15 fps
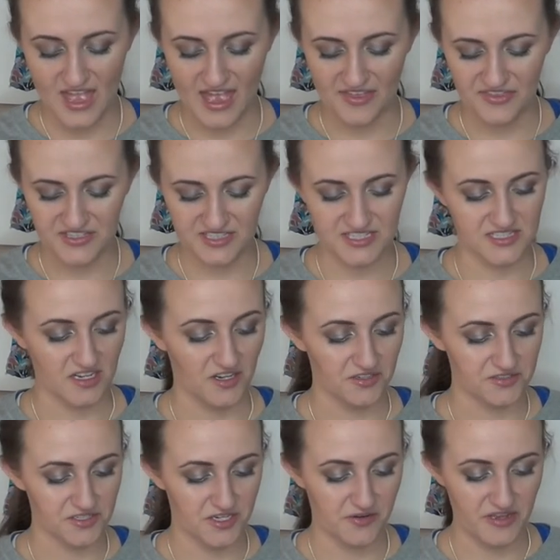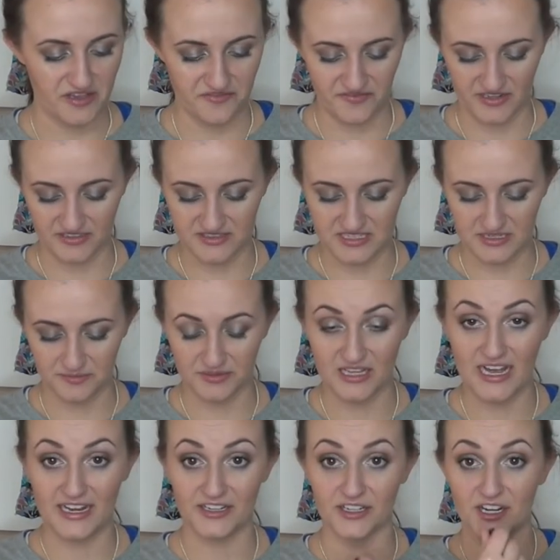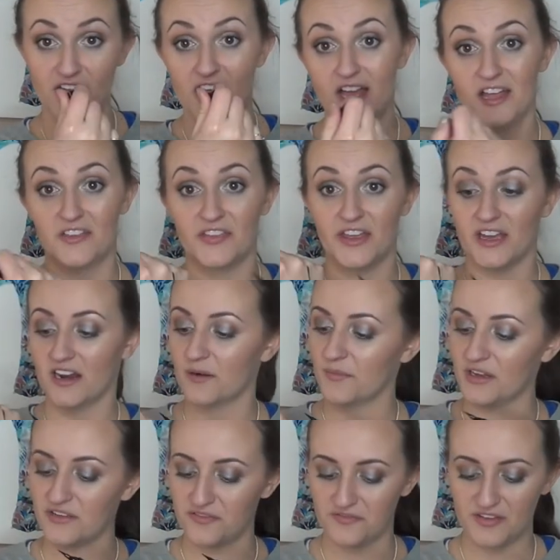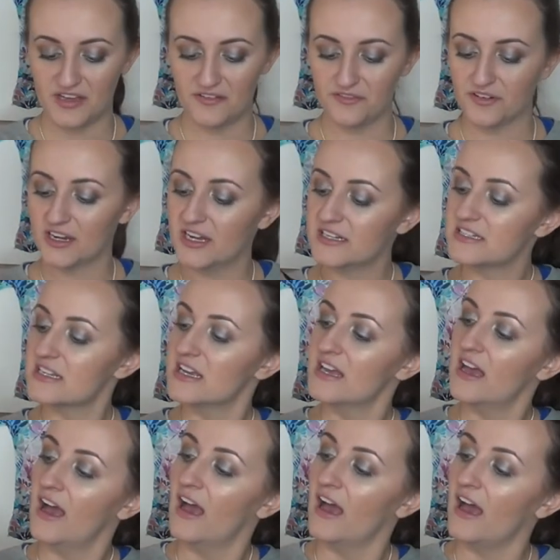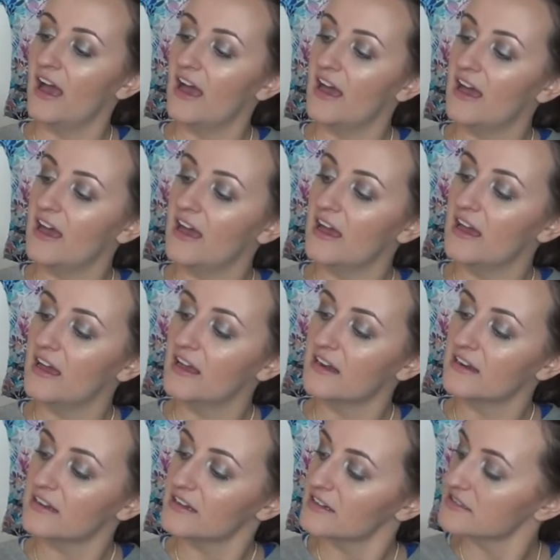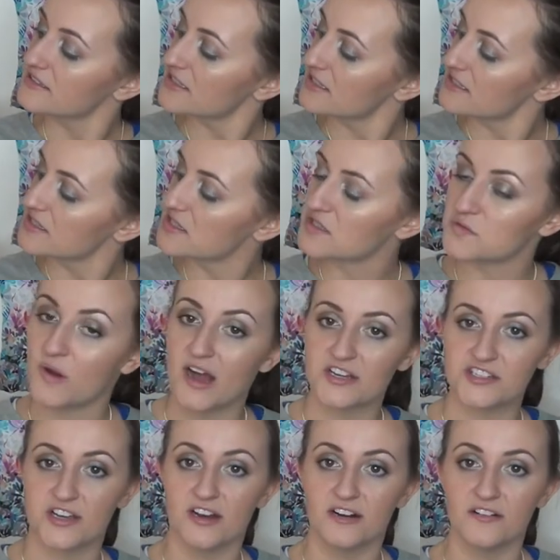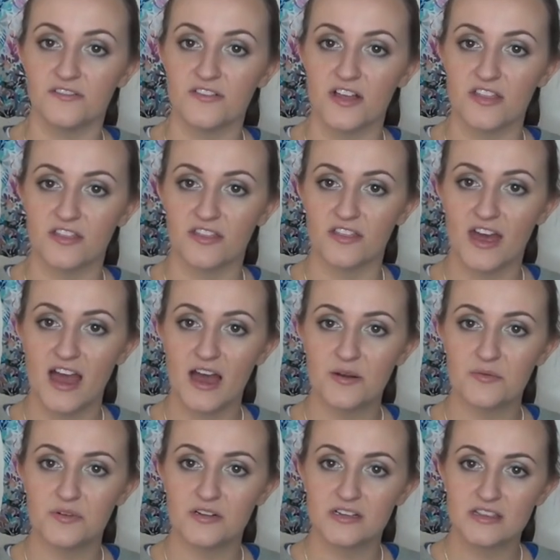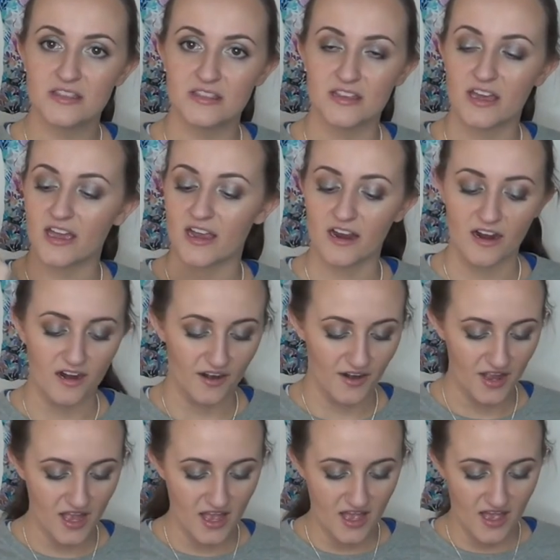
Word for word: And this is also a felt tip liner. They are my favorite. And here's a swatch of that one there.